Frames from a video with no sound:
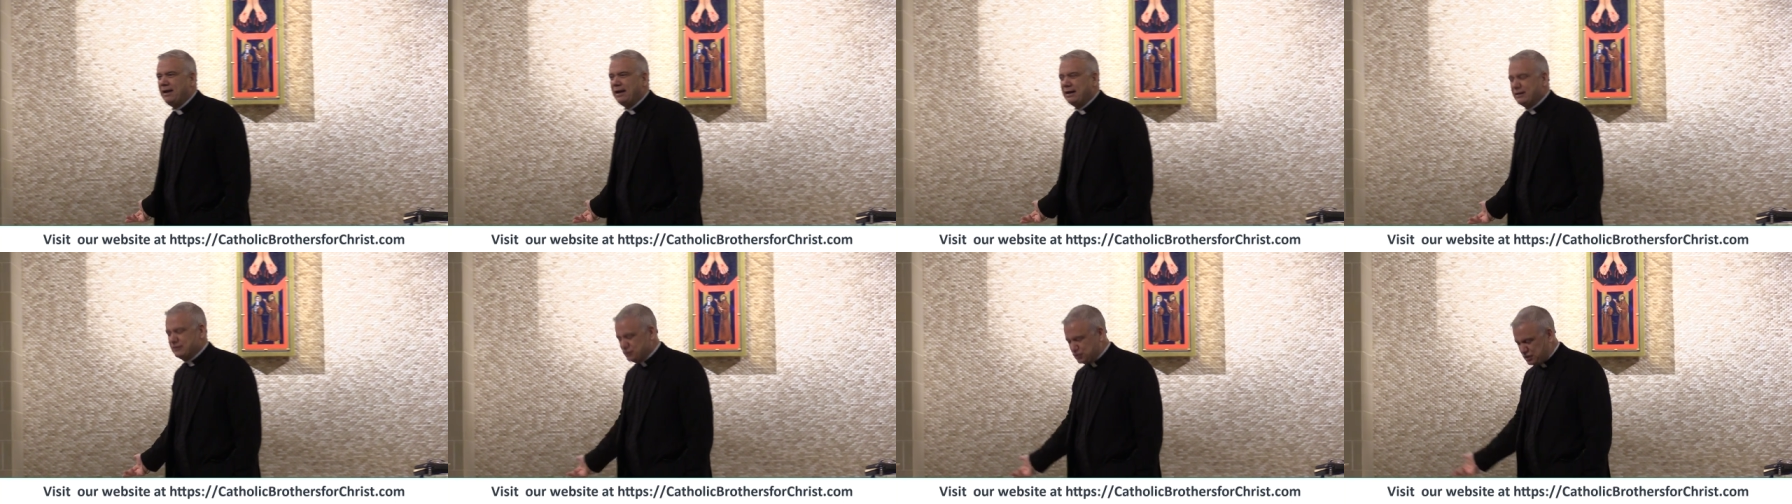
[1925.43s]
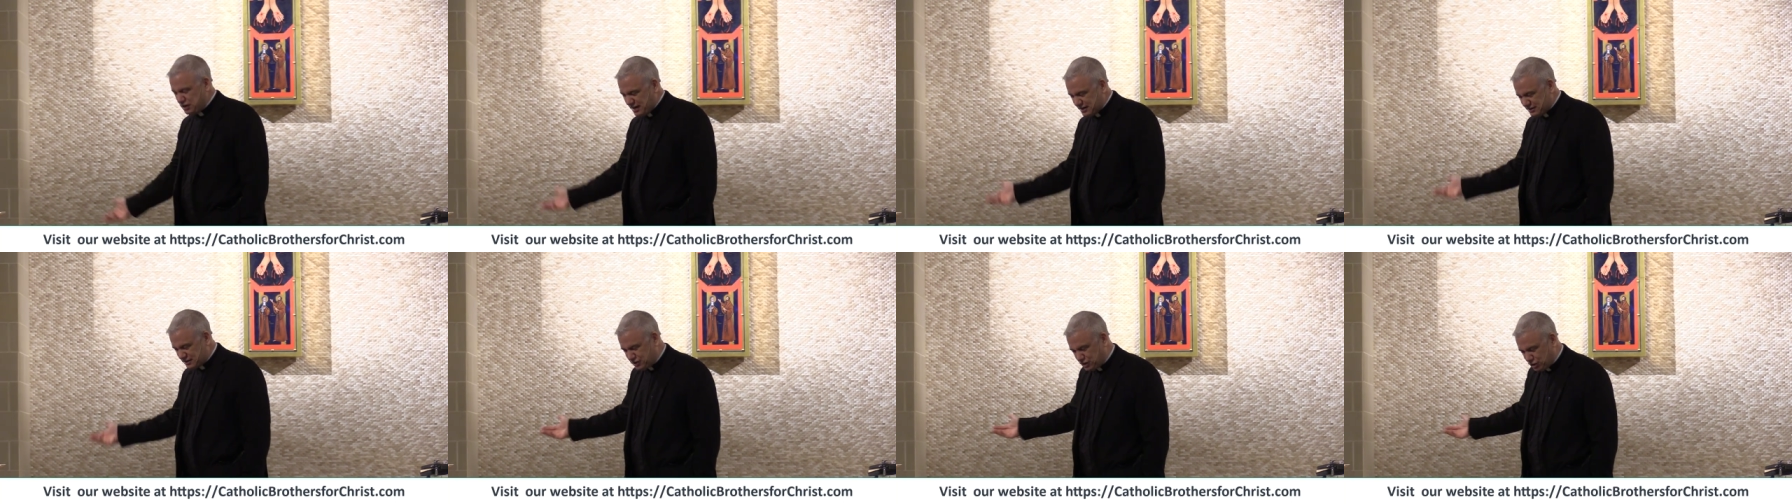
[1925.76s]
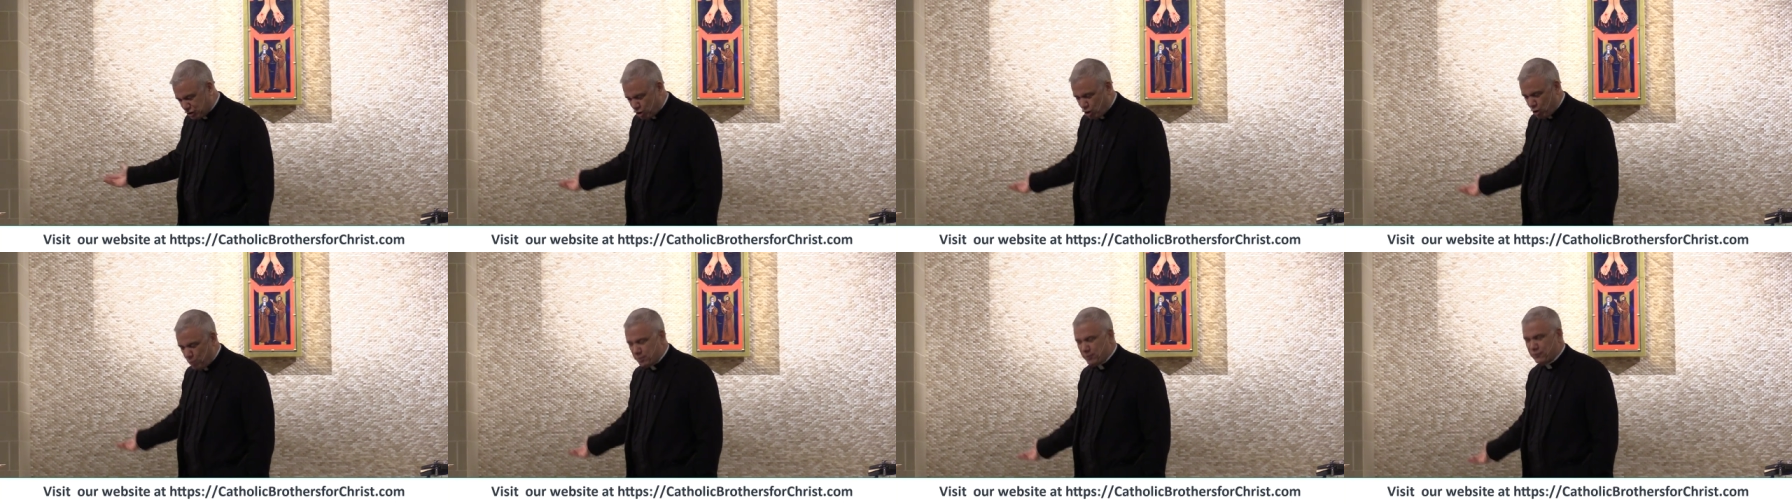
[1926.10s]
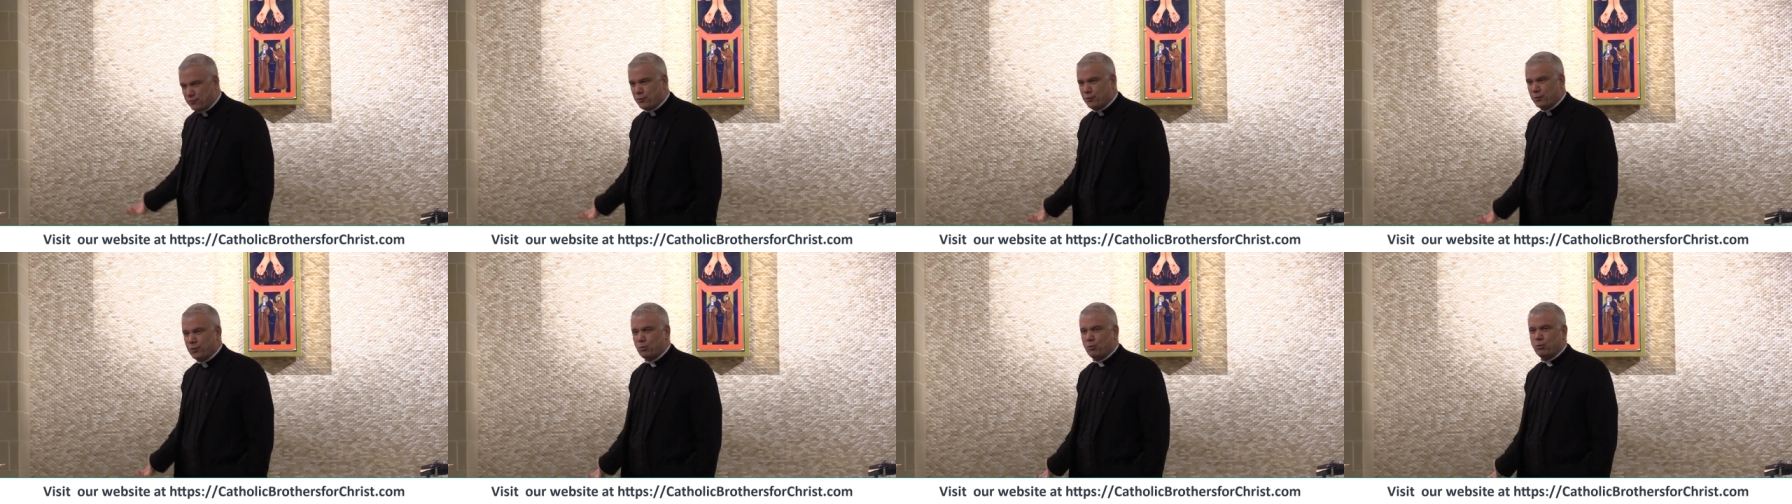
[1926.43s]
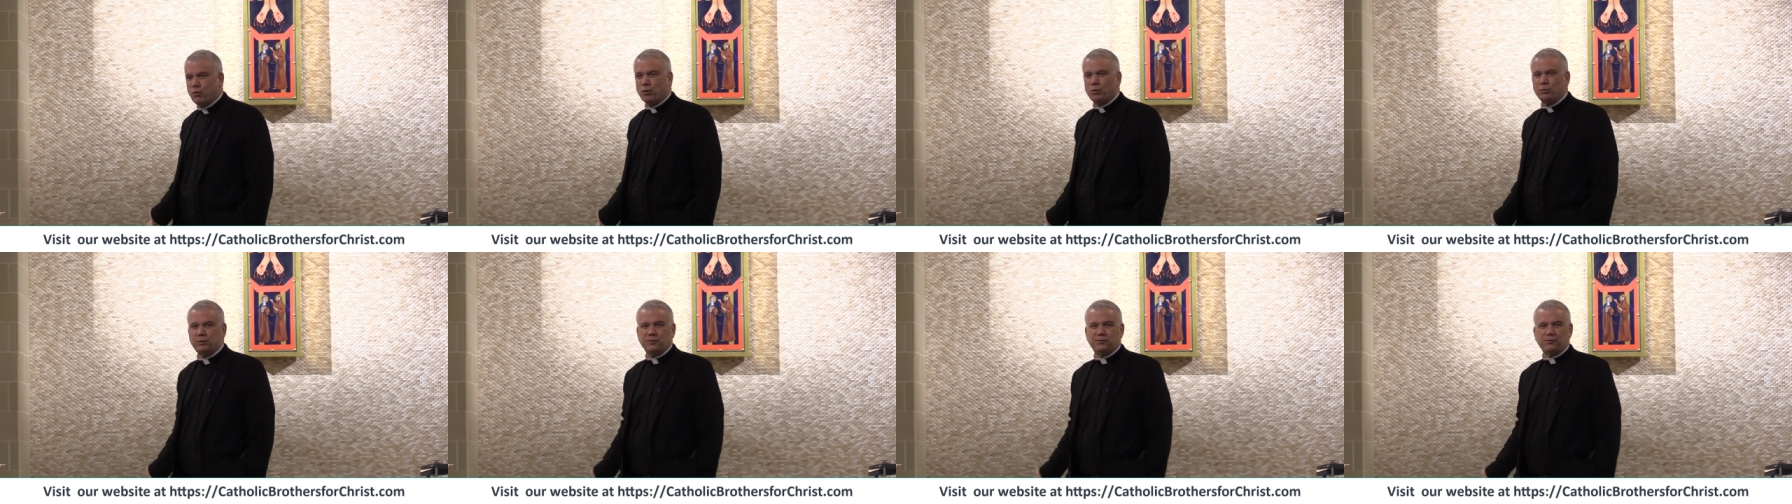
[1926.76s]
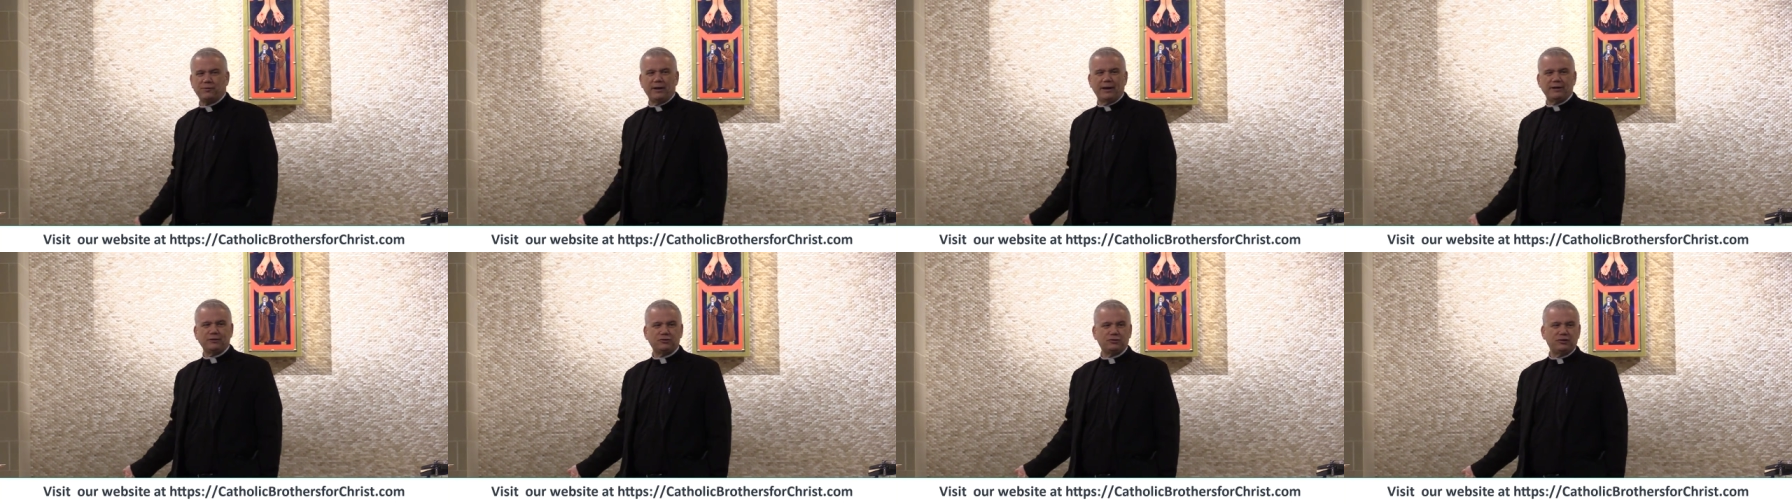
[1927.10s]
and she has to go before the world, the
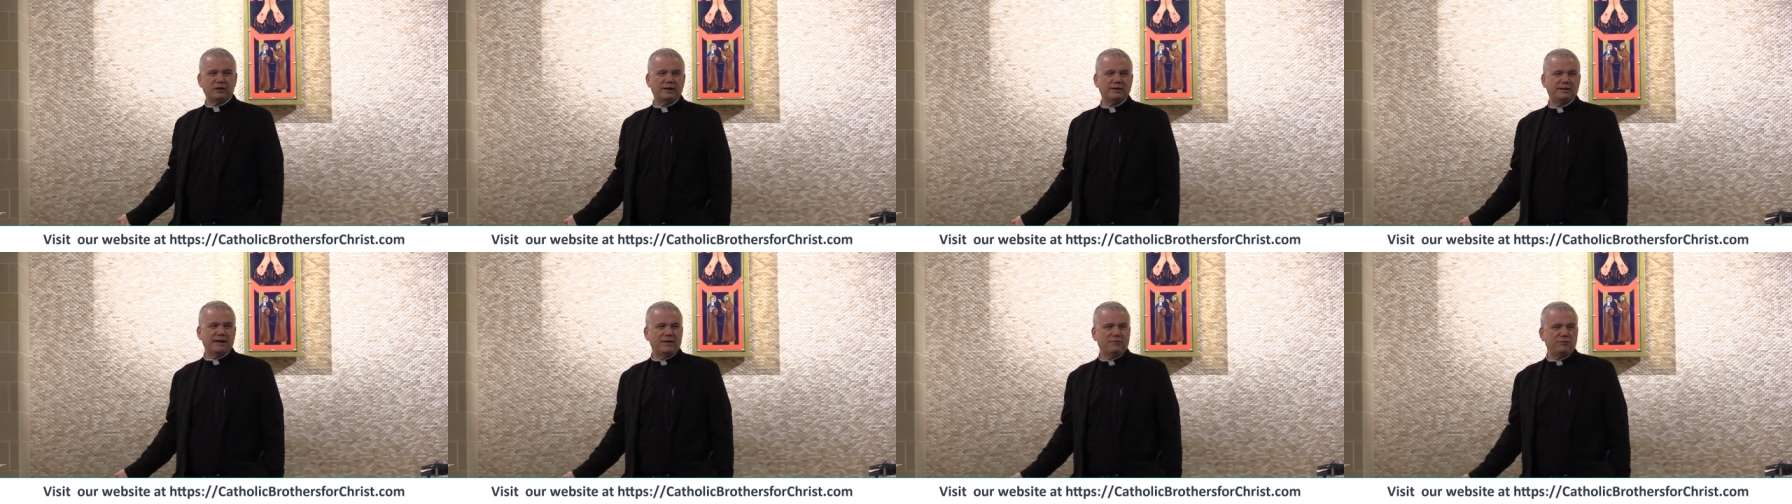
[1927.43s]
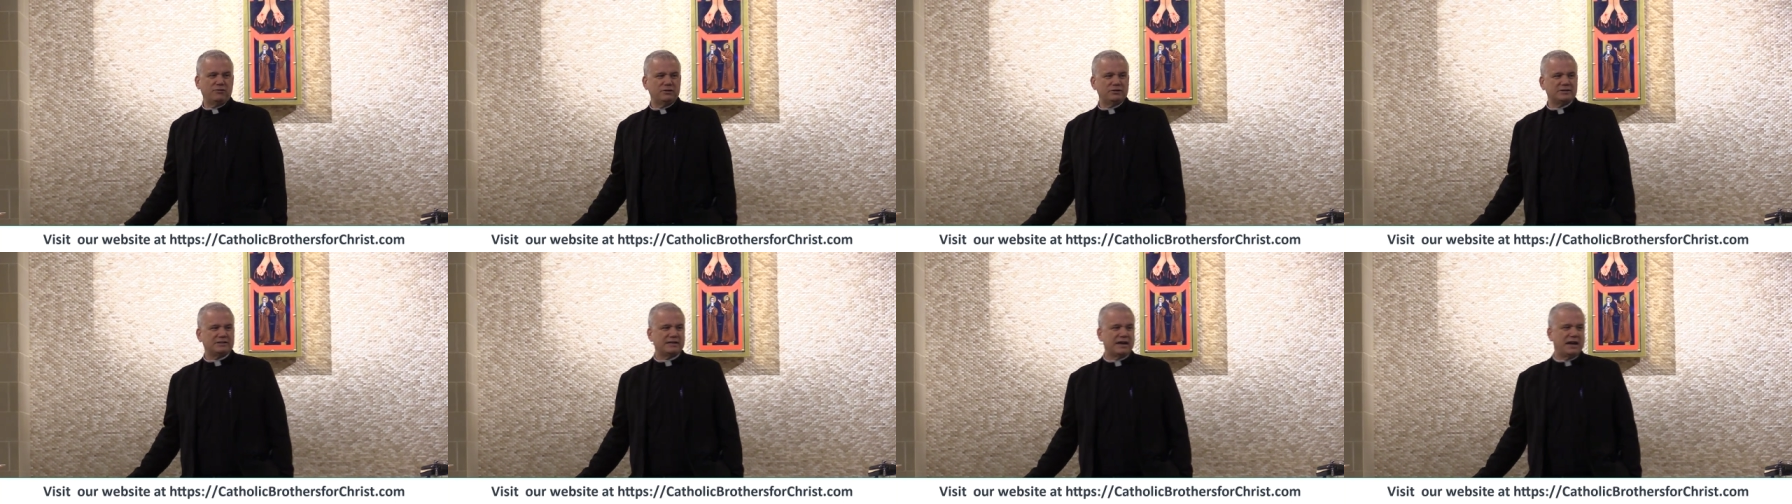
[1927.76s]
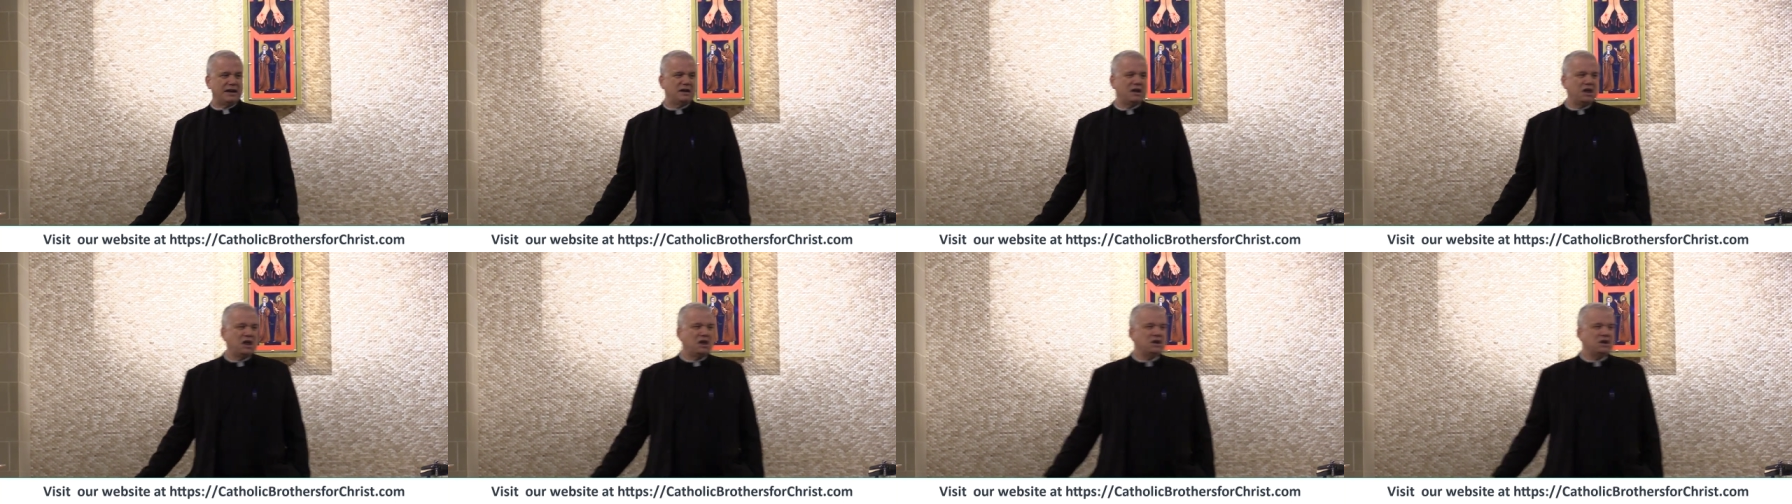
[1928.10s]
flesh, and the devil and say,